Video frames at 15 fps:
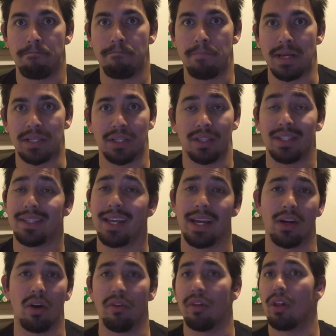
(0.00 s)
basically take
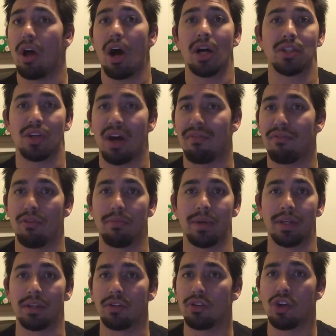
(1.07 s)
all the locks off them
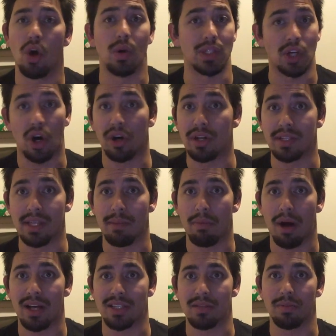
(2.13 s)
and go as hard as they
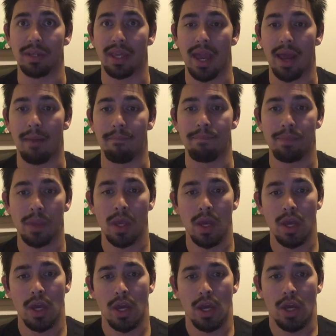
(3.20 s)
possibly can.
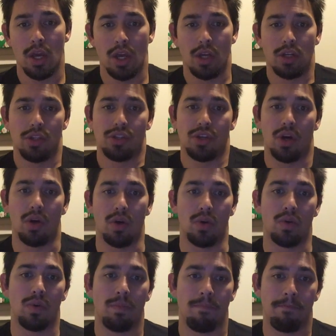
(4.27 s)

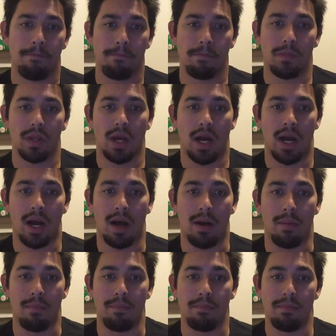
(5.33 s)
So
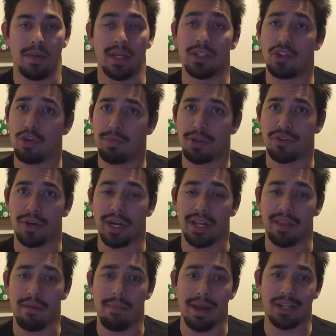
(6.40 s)
in Super Training,
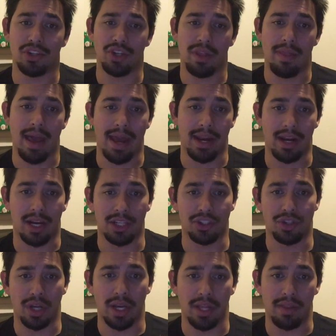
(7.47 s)
they mention that
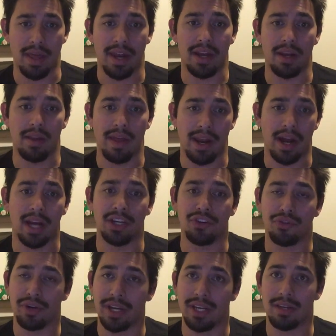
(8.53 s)
that
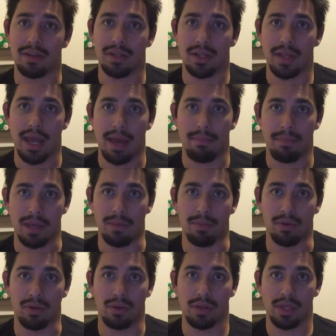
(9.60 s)
untrained
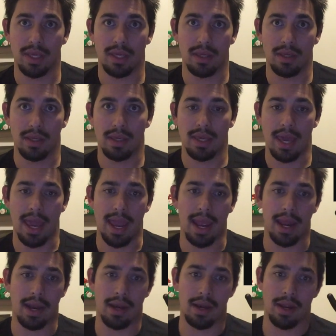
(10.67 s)
people
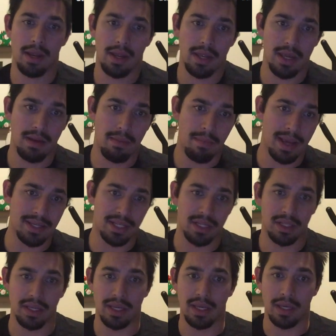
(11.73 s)
can
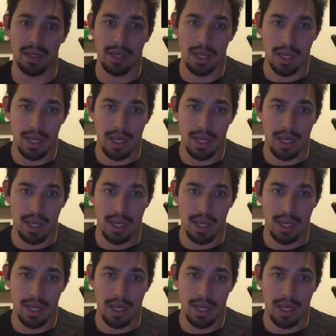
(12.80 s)
basically